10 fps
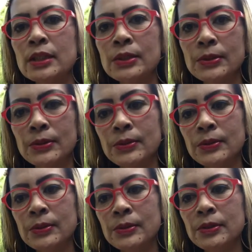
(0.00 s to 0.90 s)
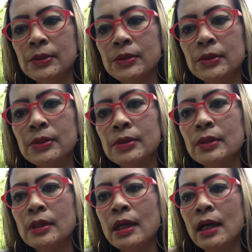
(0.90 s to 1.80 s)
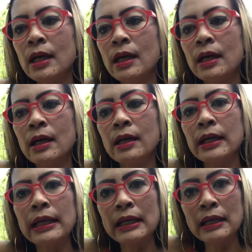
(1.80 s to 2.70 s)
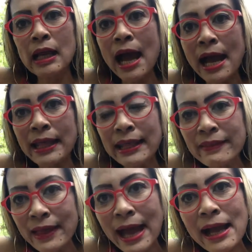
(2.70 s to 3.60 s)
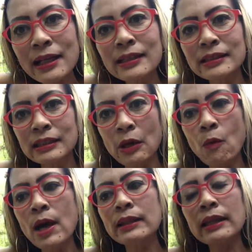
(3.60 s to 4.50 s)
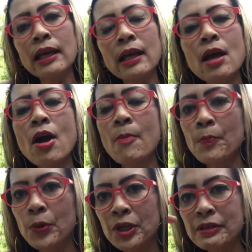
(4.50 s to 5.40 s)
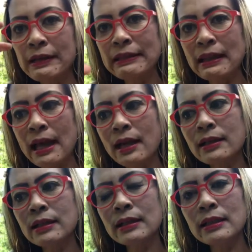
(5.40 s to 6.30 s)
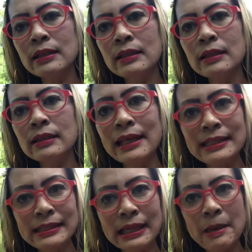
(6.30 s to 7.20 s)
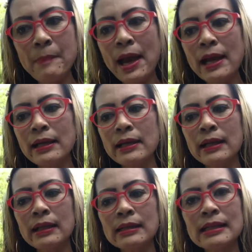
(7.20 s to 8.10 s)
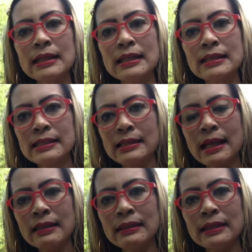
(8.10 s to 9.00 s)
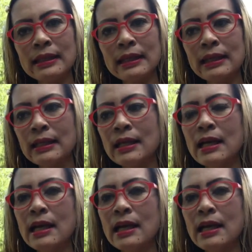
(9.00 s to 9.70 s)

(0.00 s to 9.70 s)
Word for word: to uh, in uh, in the angle that I want like portrait angle landscape angle slanting